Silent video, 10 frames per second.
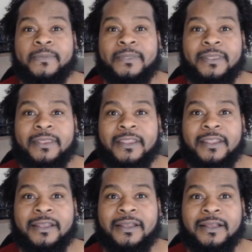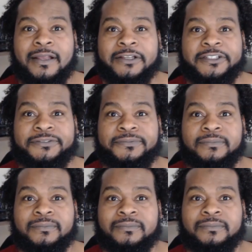
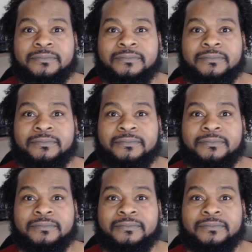Nobody speaks.